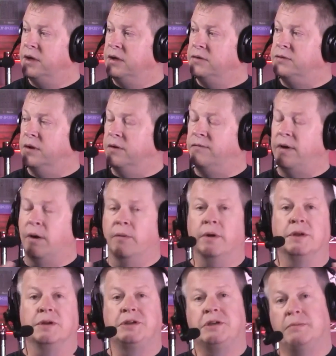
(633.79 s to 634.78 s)
So if I
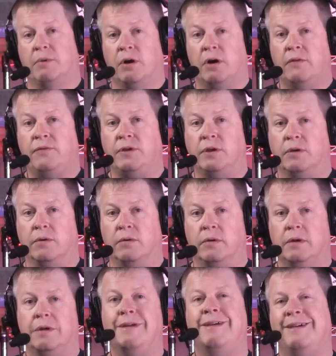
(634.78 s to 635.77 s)
want to Smurf you,
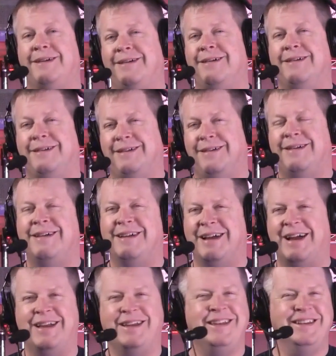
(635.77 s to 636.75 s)

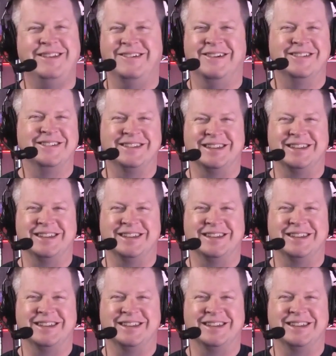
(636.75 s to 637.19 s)
I, he knew I was